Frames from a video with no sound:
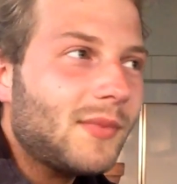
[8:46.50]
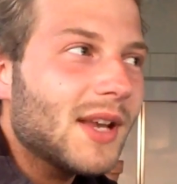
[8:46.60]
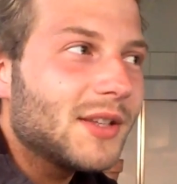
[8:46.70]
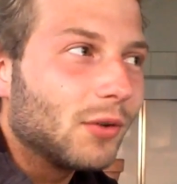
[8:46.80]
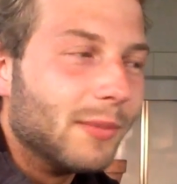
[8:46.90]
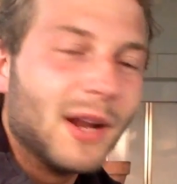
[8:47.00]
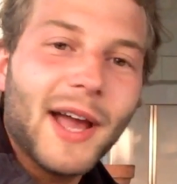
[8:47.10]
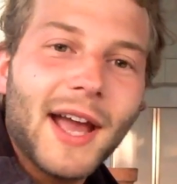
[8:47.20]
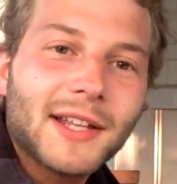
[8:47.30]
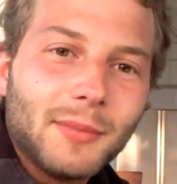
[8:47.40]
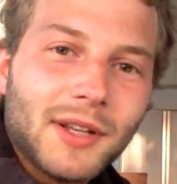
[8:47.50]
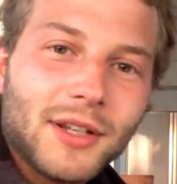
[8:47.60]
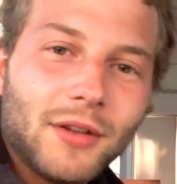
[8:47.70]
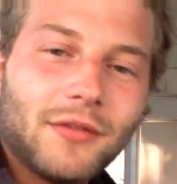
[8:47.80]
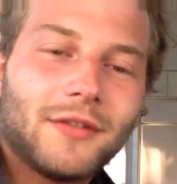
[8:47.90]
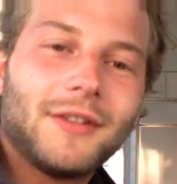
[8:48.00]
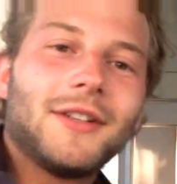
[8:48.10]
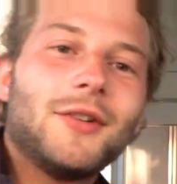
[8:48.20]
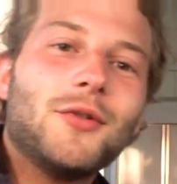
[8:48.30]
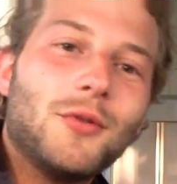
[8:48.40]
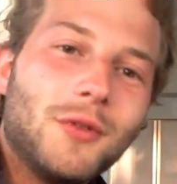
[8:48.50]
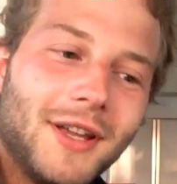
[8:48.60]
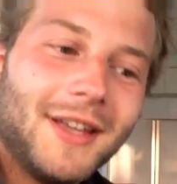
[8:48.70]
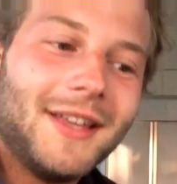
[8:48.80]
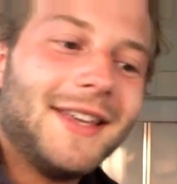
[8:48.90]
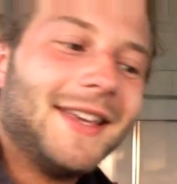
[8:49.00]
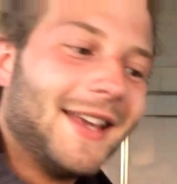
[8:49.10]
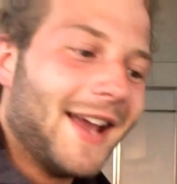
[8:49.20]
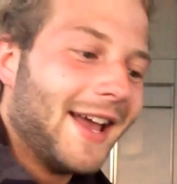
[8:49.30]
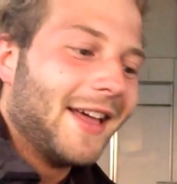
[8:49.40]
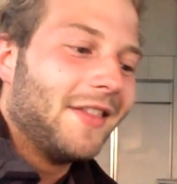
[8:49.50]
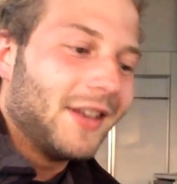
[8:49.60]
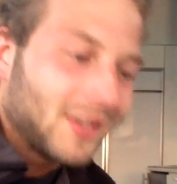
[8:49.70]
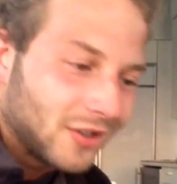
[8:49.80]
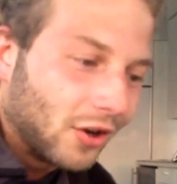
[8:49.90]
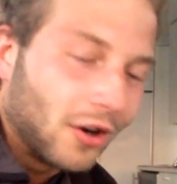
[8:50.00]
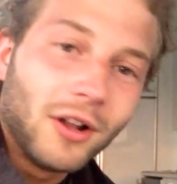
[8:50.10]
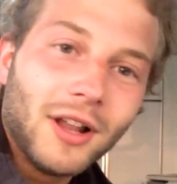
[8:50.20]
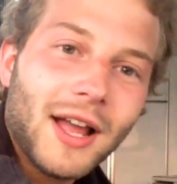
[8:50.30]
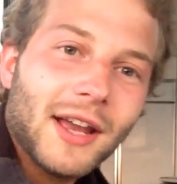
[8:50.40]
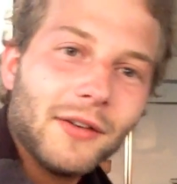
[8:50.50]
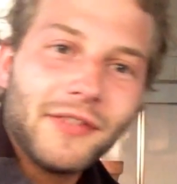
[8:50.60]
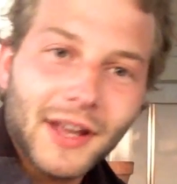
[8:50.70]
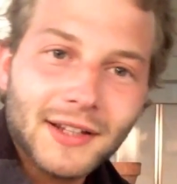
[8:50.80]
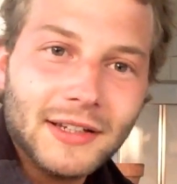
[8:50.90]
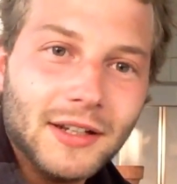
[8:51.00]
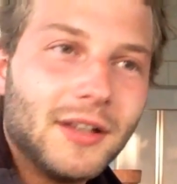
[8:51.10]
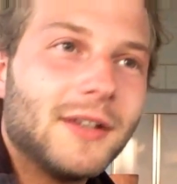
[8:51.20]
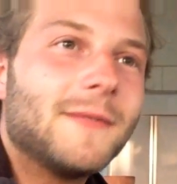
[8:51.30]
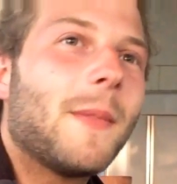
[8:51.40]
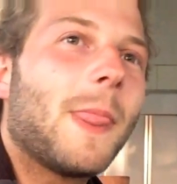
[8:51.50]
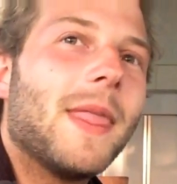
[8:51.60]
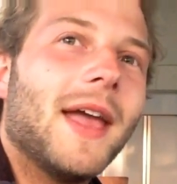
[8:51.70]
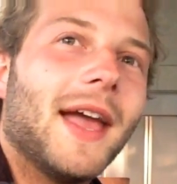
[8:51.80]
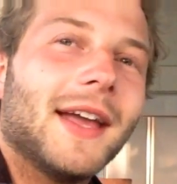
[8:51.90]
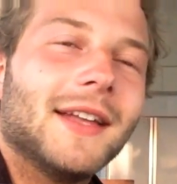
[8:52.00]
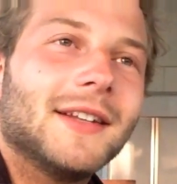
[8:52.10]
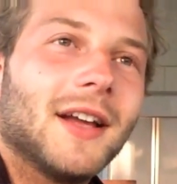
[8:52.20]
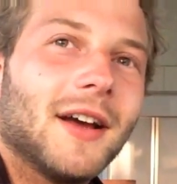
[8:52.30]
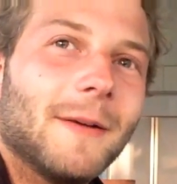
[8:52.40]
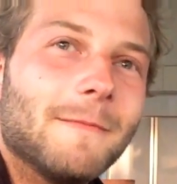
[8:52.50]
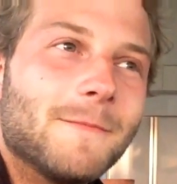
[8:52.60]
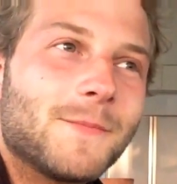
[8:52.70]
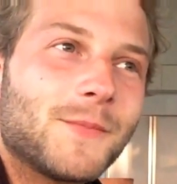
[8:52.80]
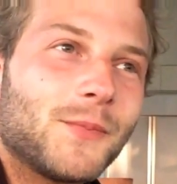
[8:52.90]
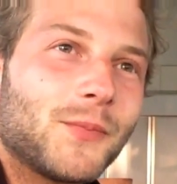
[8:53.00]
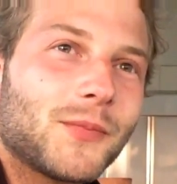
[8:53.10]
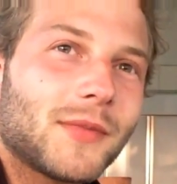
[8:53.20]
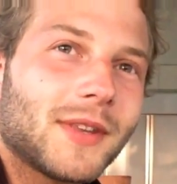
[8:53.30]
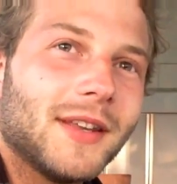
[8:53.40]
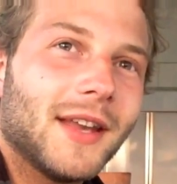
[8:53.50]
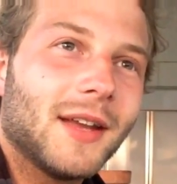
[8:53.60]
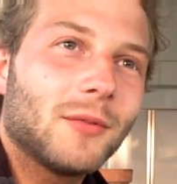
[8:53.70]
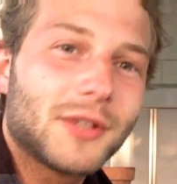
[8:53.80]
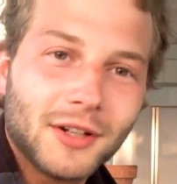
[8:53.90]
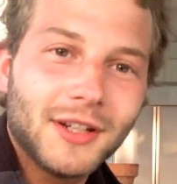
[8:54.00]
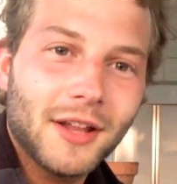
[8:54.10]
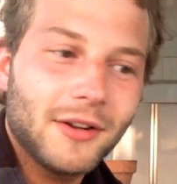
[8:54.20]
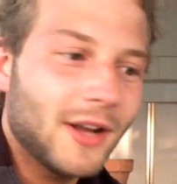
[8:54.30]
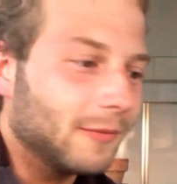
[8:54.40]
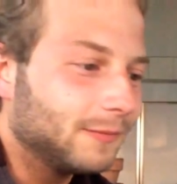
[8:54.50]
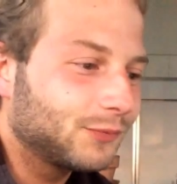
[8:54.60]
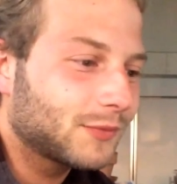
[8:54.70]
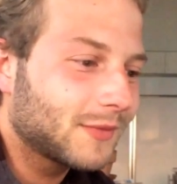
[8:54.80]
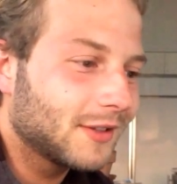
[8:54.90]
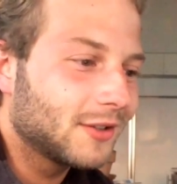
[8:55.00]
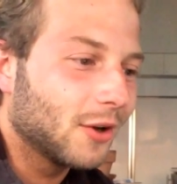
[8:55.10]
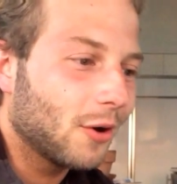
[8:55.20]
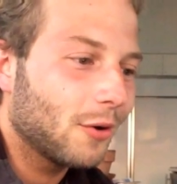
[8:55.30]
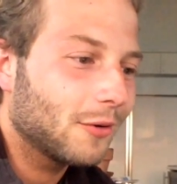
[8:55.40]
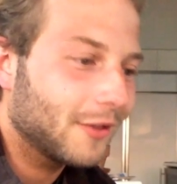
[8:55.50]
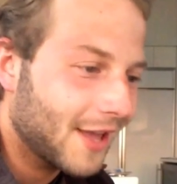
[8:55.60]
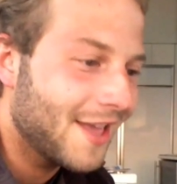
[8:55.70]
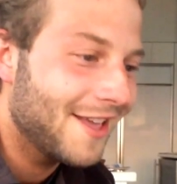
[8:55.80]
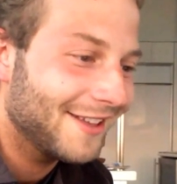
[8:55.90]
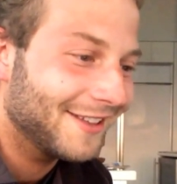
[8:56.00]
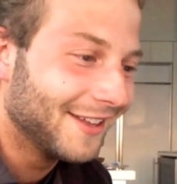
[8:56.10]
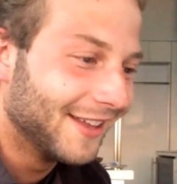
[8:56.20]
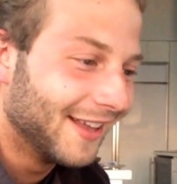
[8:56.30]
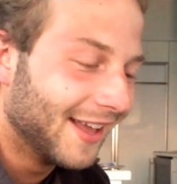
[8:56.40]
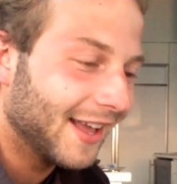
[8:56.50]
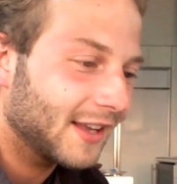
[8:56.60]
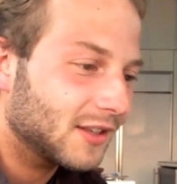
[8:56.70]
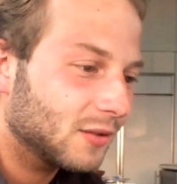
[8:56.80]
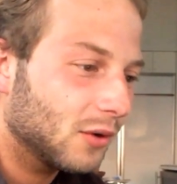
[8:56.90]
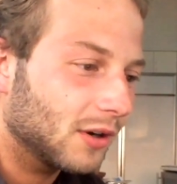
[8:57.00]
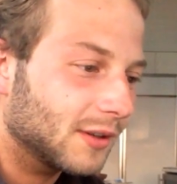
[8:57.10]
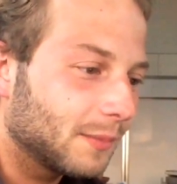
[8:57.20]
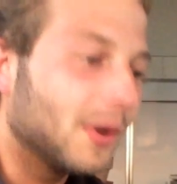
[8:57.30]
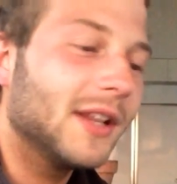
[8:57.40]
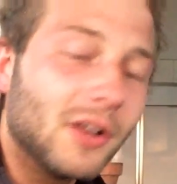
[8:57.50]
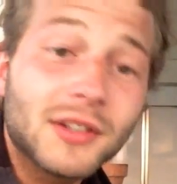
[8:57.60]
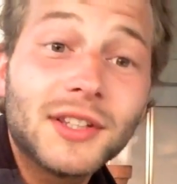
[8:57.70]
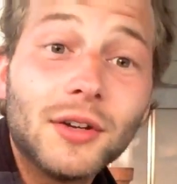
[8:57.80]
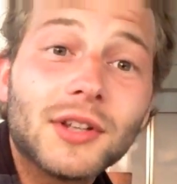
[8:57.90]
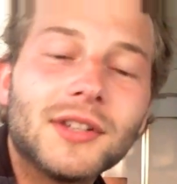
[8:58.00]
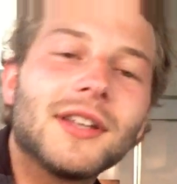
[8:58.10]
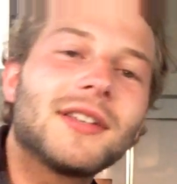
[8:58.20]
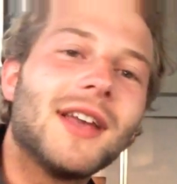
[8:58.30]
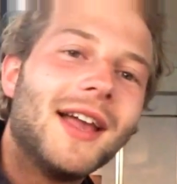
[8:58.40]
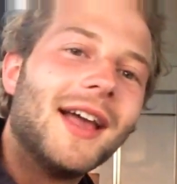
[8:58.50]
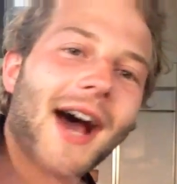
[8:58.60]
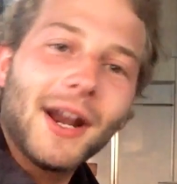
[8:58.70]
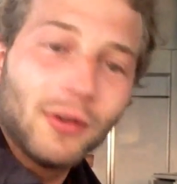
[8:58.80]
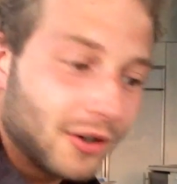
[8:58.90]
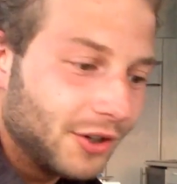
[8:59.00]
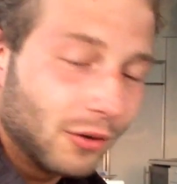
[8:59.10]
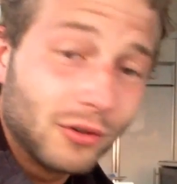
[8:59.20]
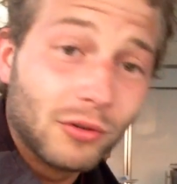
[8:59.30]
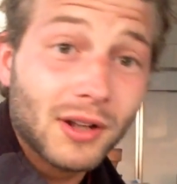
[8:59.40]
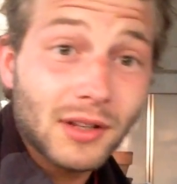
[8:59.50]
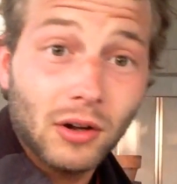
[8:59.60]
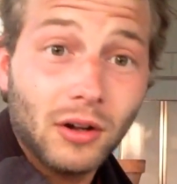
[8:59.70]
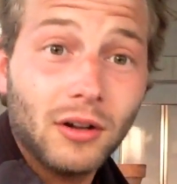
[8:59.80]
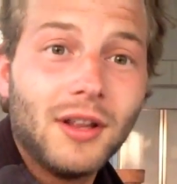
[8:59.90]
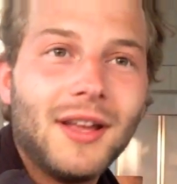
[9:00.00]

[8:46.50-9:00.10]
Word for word: I sort of made an ass of myself to this girl I had fancied, and um, and we're still together now. So I guess it worked. But in all seriousness, I don't condone drugs at all.